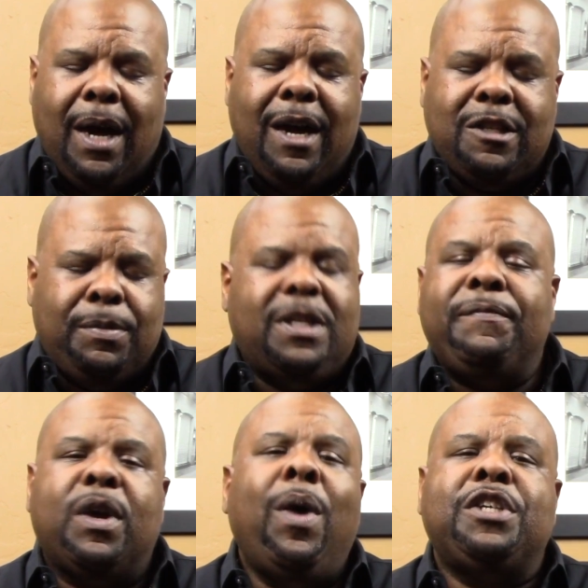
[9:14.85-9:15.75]

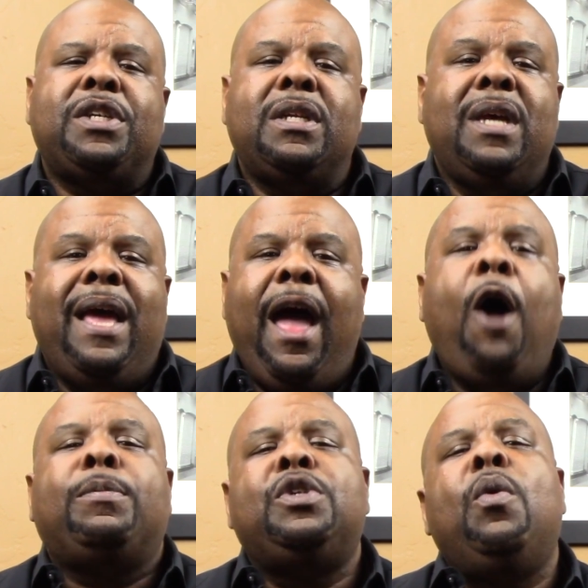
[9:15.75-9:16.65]
specific question
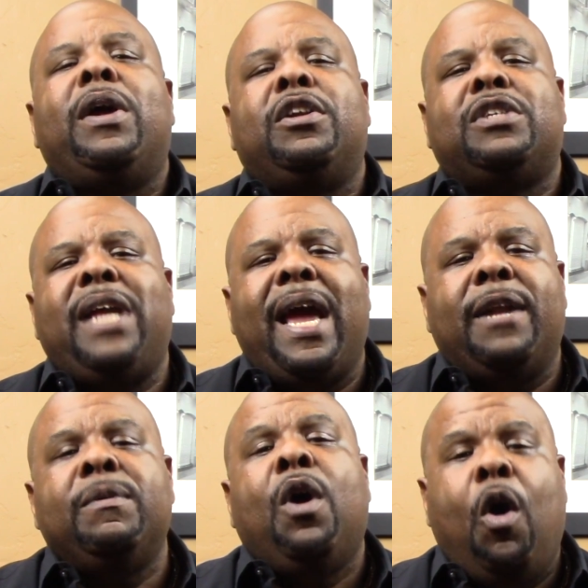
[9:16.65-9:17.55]
helps you
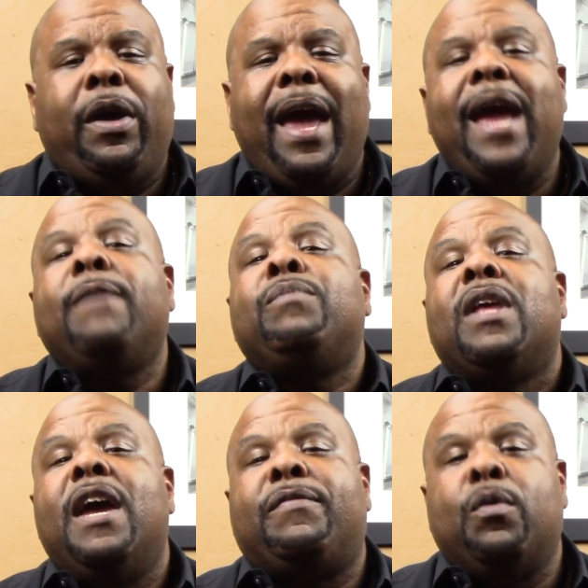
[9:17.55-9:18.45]
understand, okay,
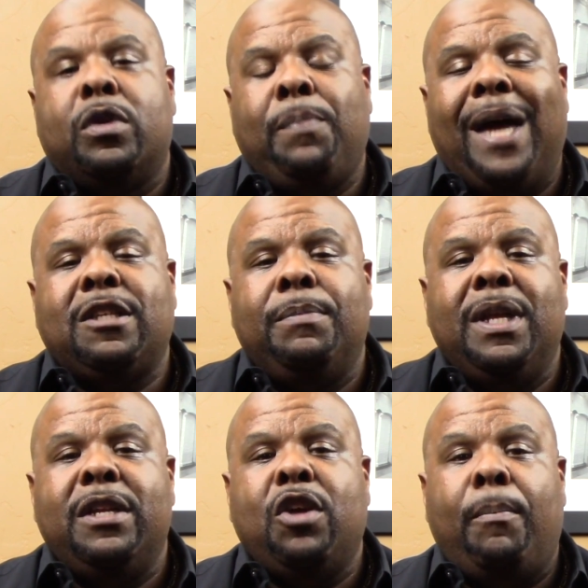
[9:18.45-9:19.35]
if the
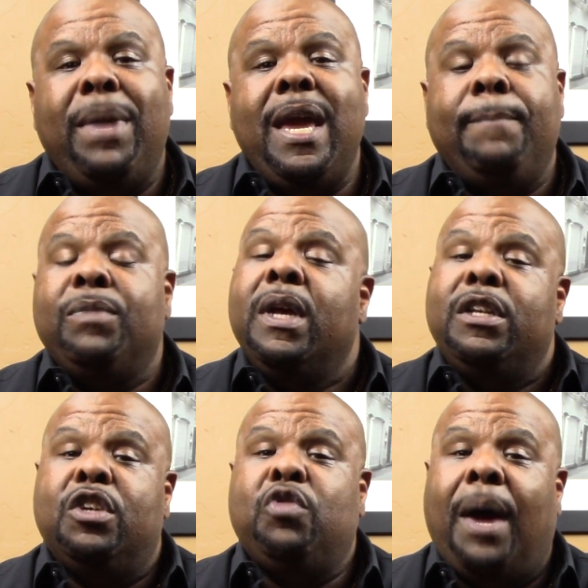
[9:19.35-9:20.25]
responsibility is on me
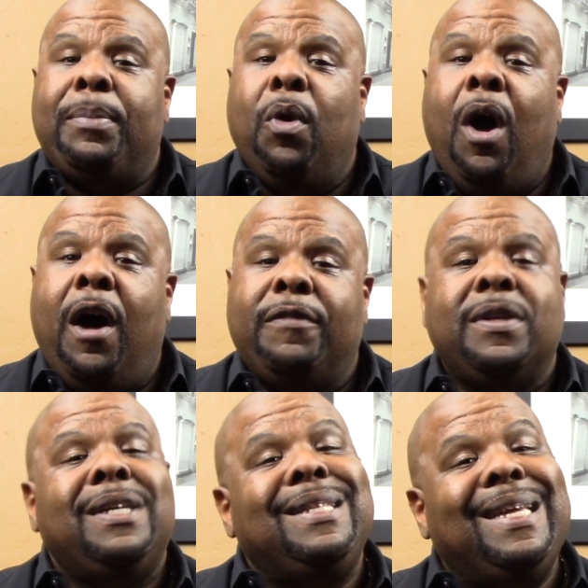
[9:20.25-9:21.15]
to drop you off,
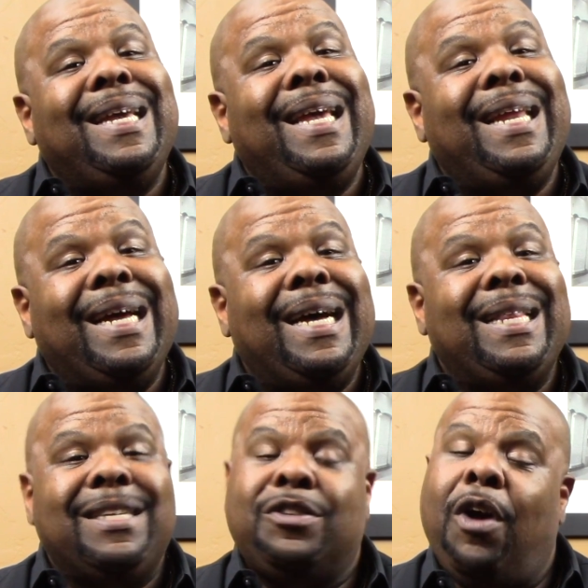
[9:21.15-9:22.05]
then
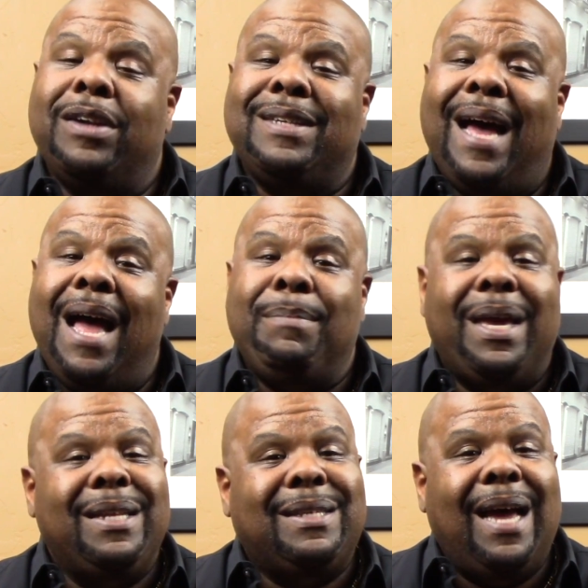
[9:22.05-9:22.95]
the start time,
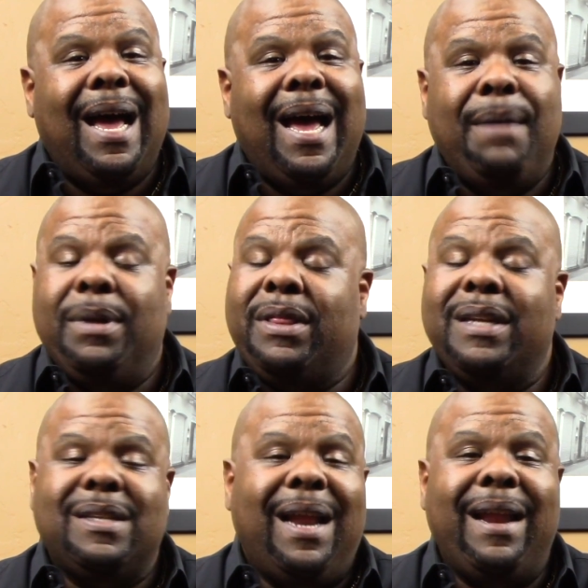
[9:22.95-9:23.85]
end time, and
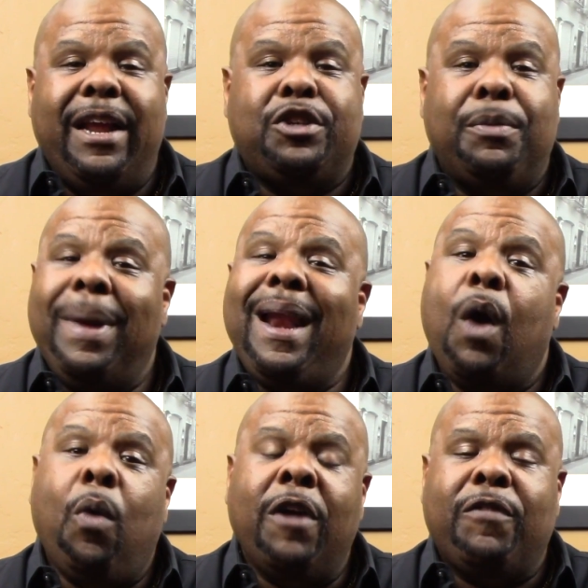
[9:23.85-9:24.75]
things of that nature may
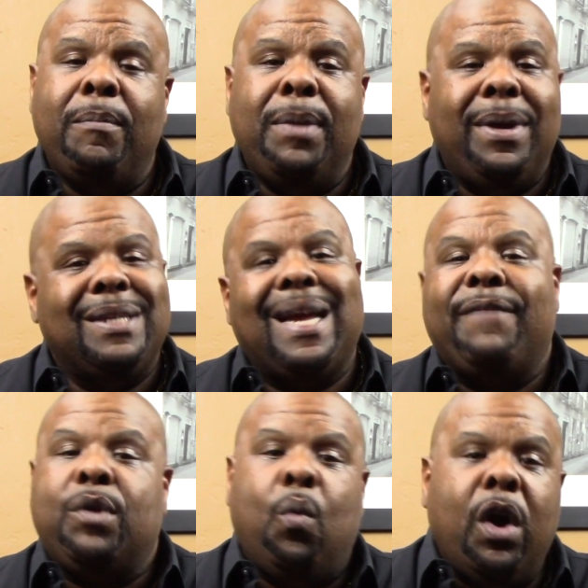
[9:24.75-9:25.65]
not work for me because I
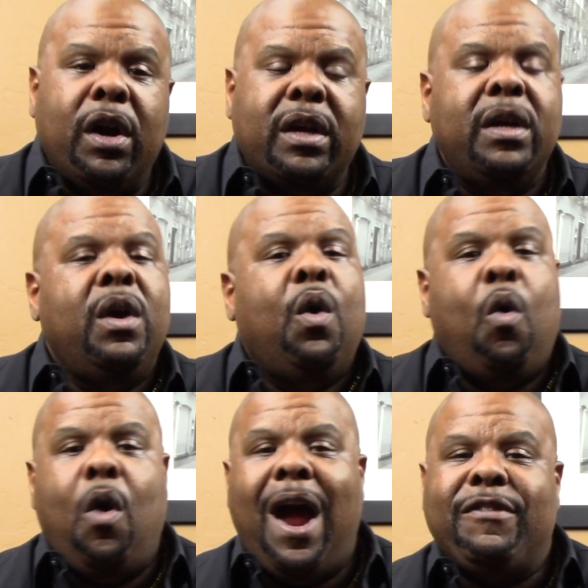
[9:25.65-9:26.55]
have to work
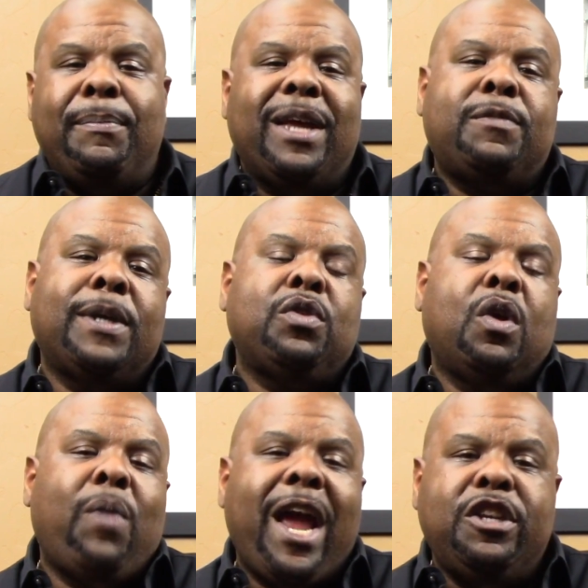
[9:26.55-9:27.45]
or I have to make special
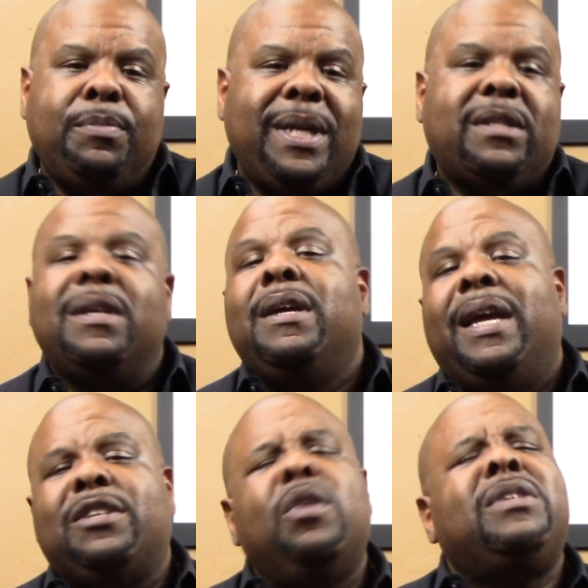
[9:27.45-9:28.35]
arrangements.
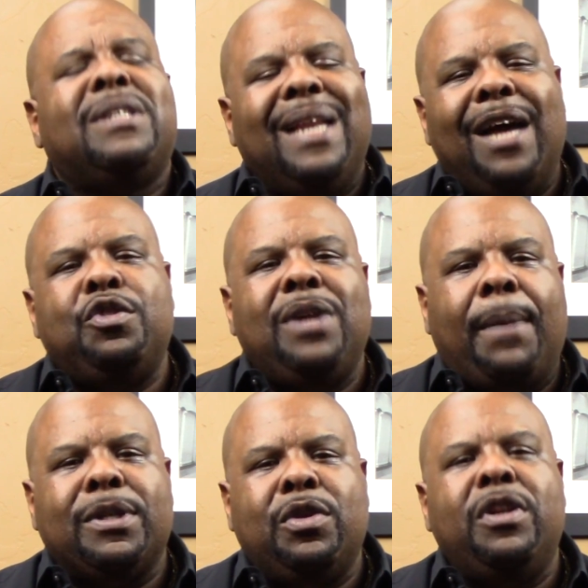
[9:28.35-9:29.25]
And so it just allows you an
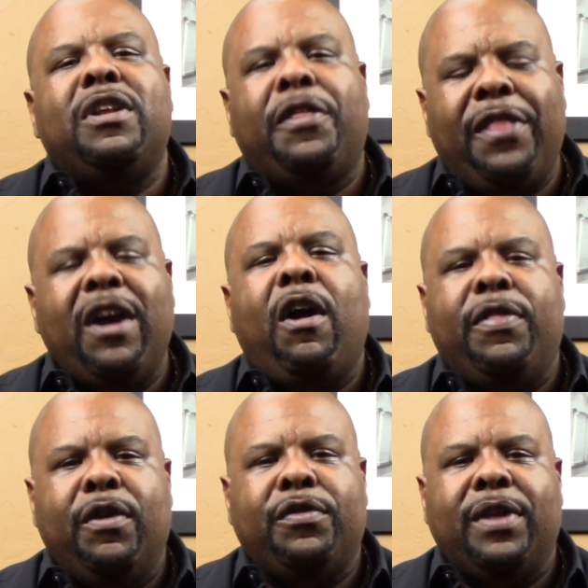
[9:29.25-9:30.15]
opportunity to think on
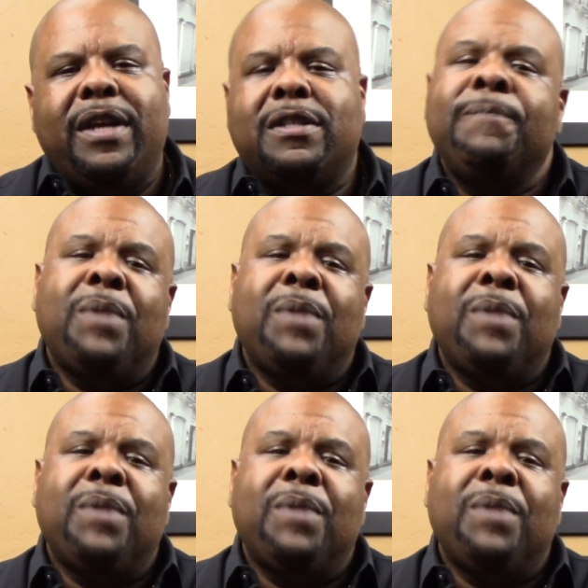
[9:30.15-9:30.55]
those things